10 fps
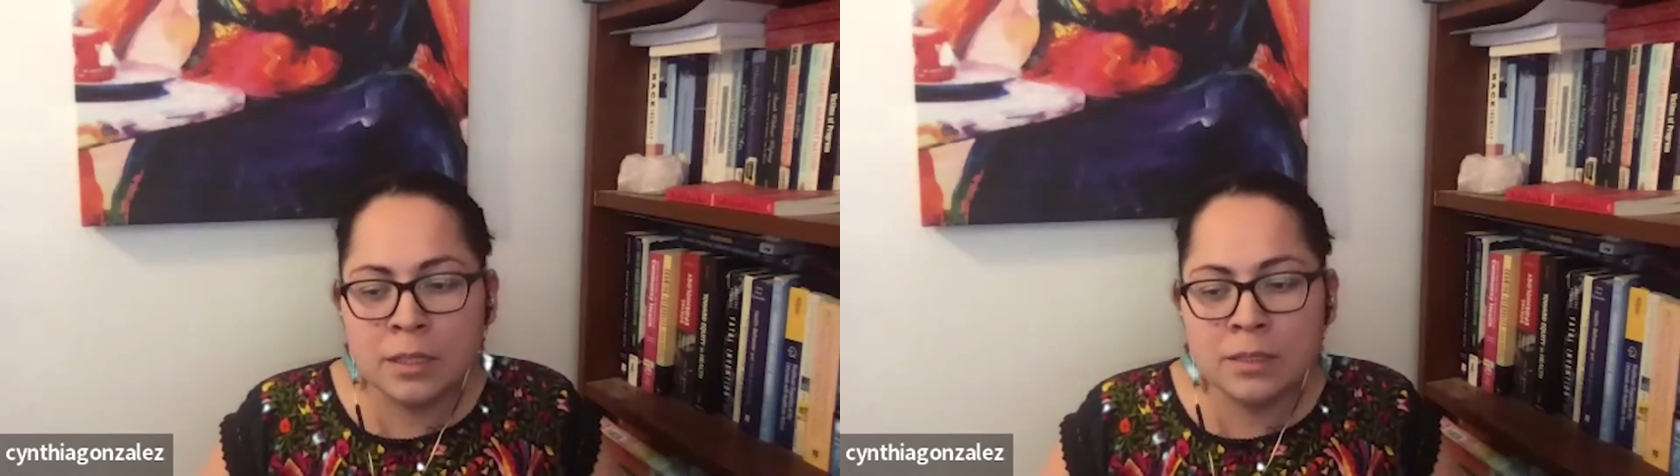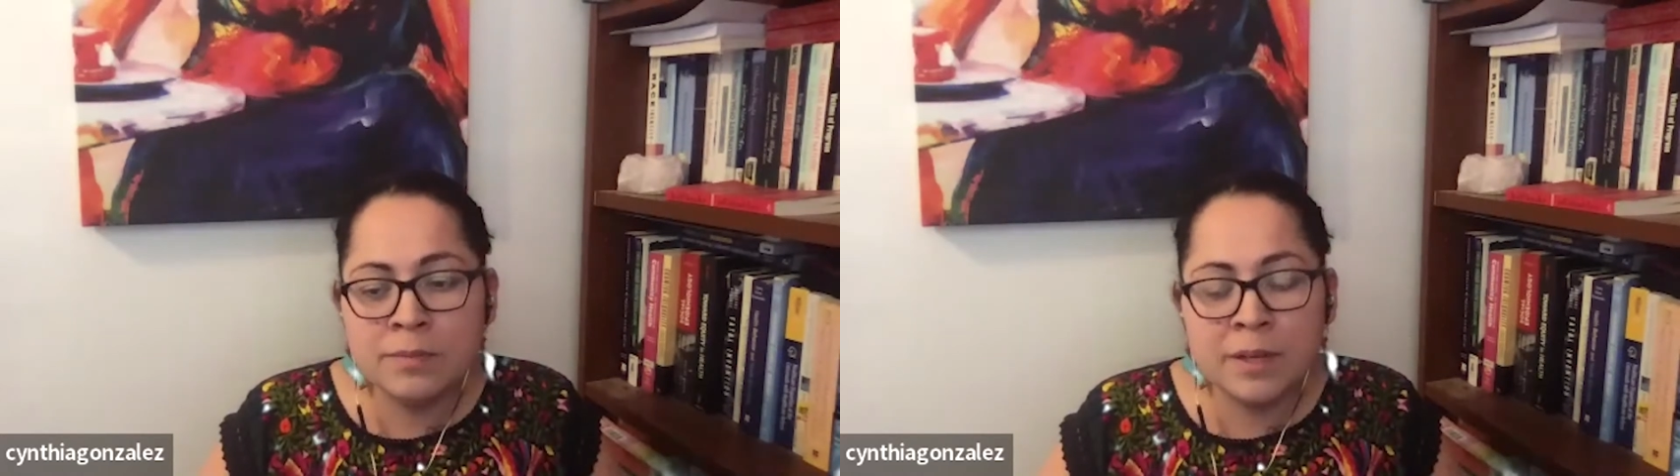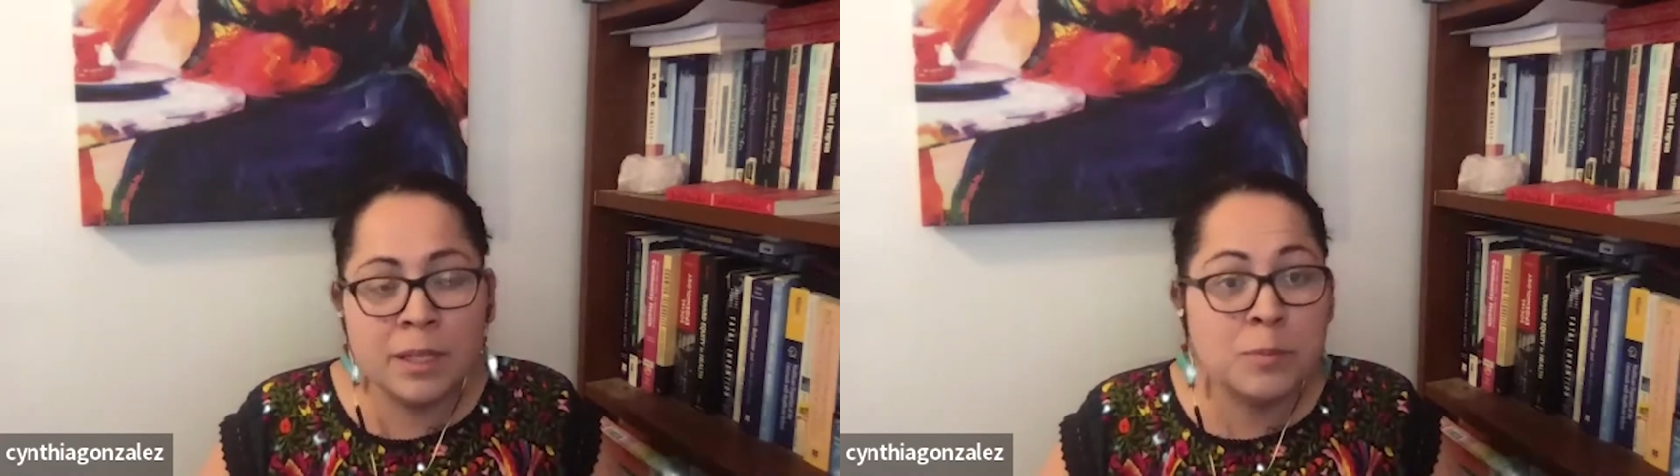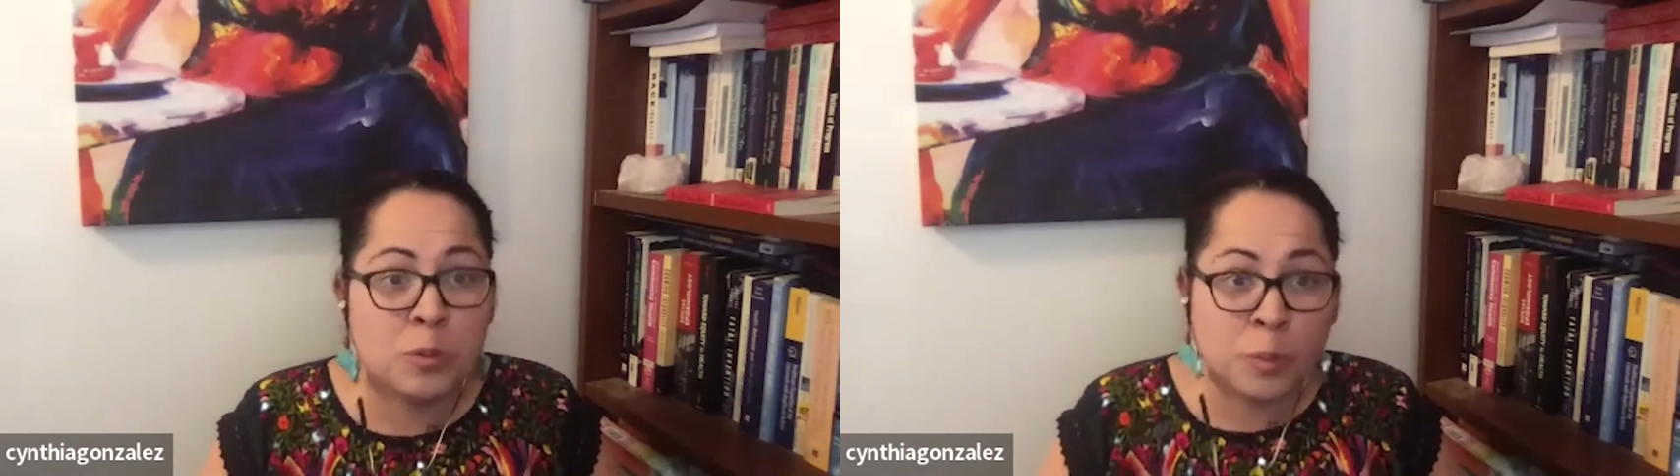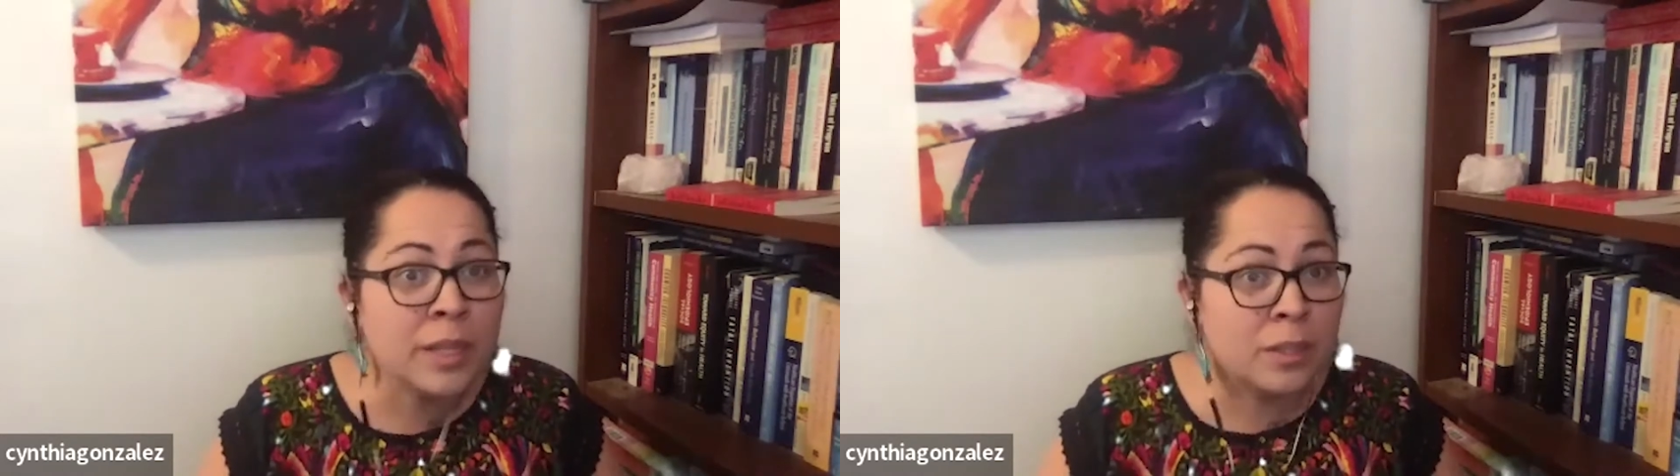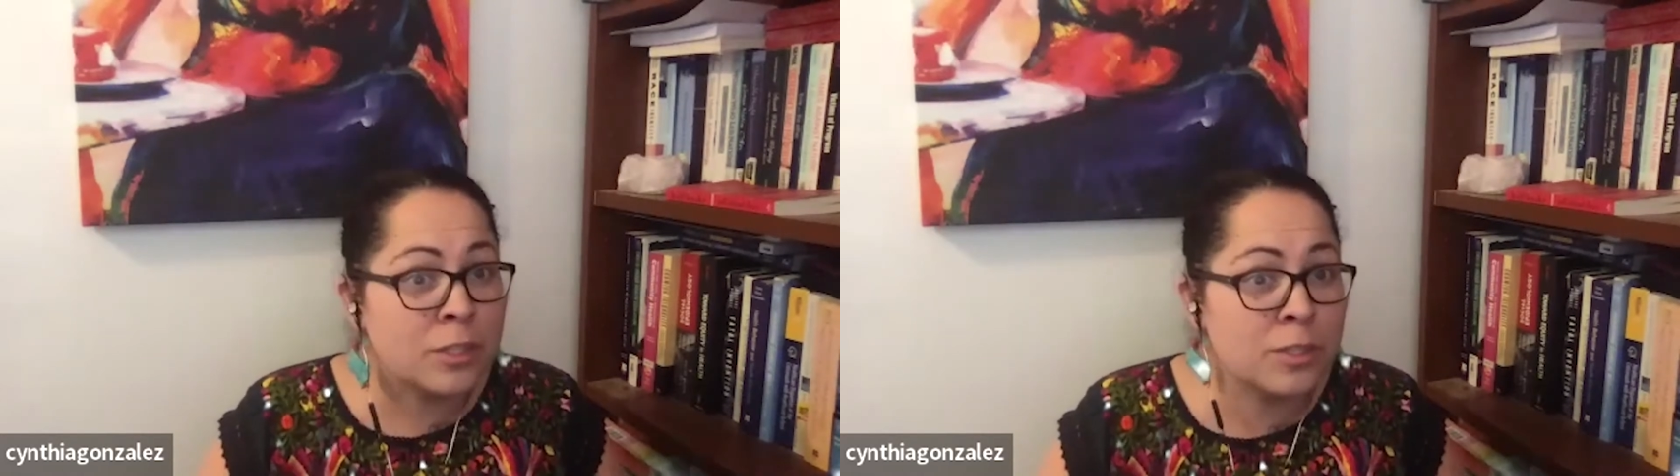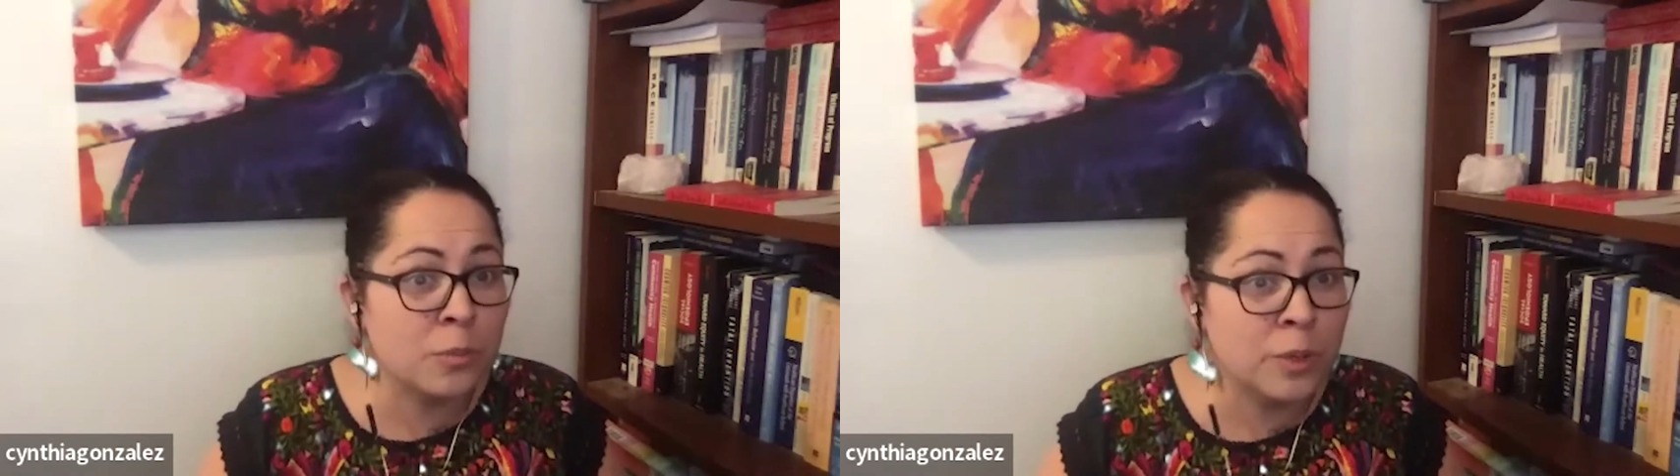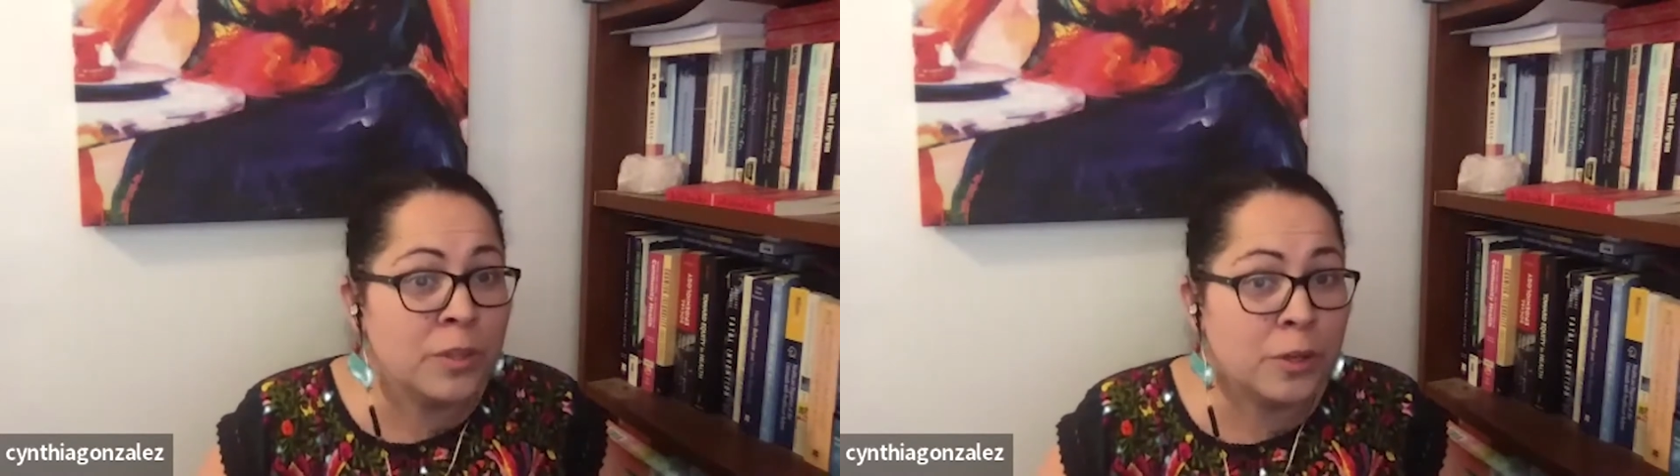developed with
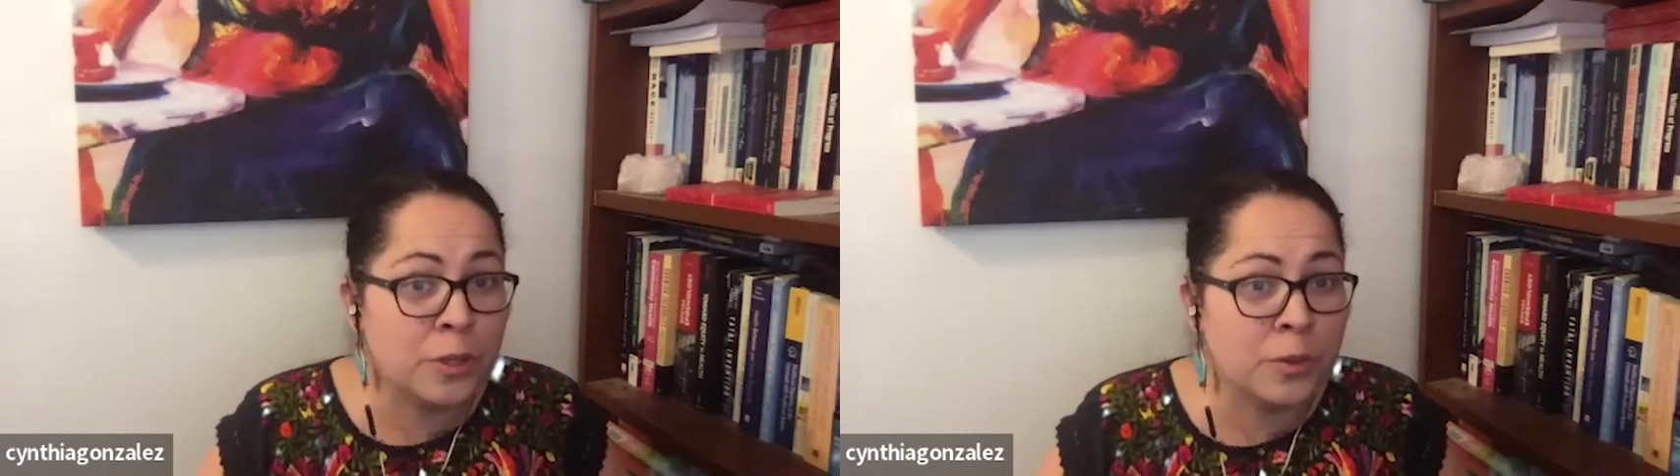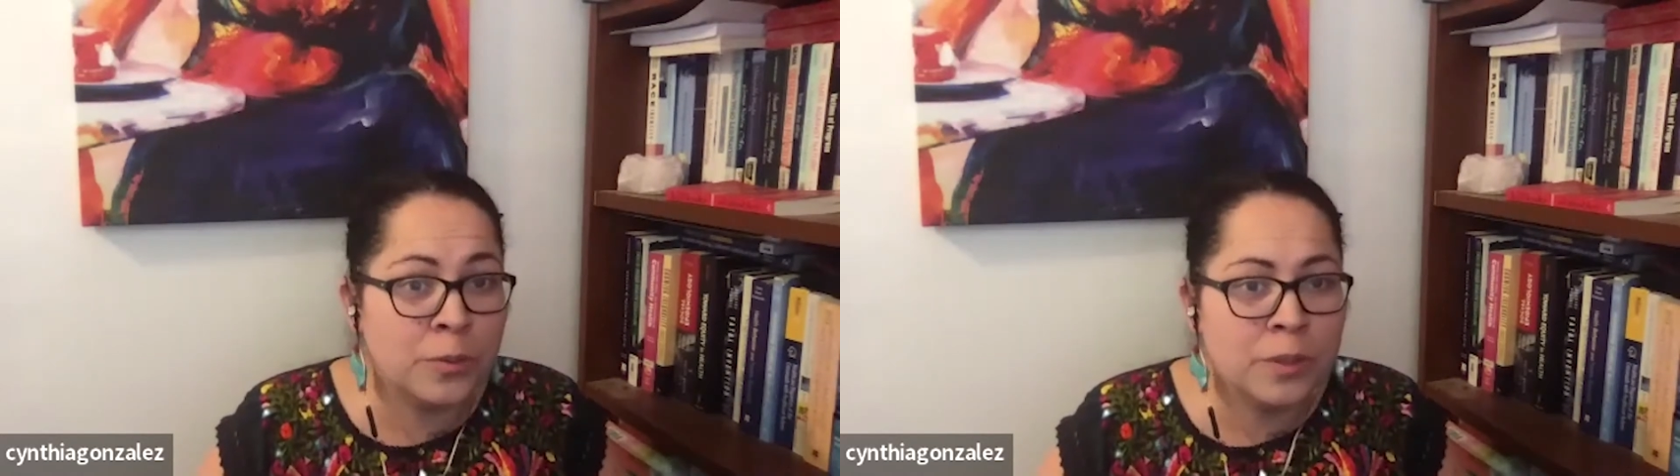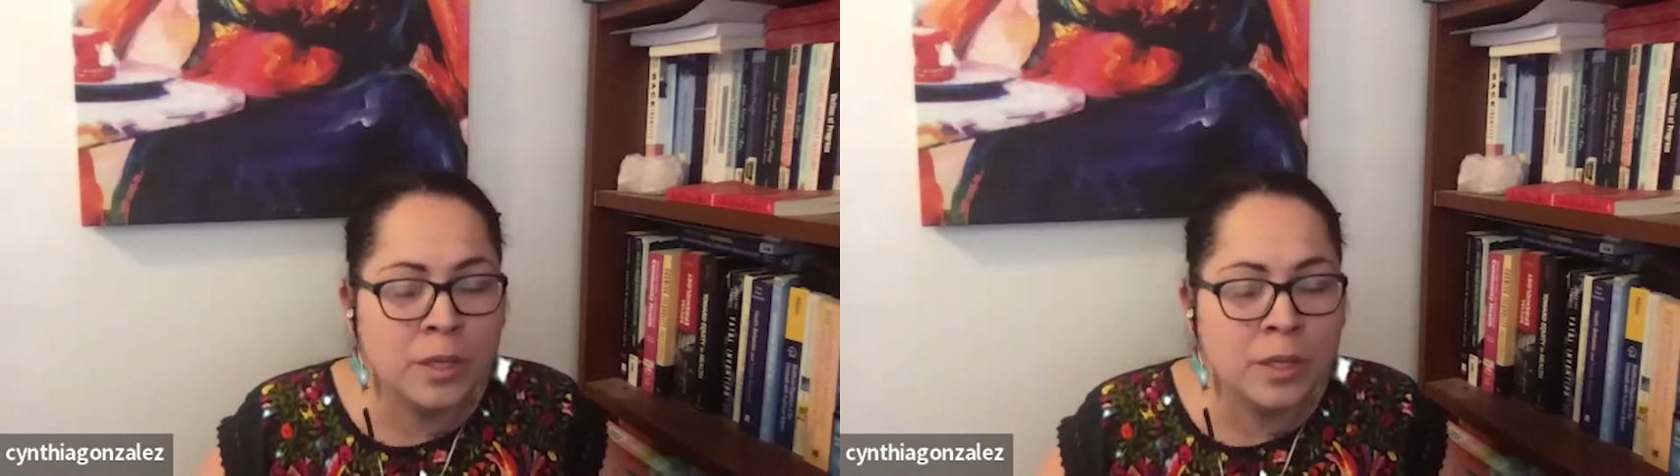our youth.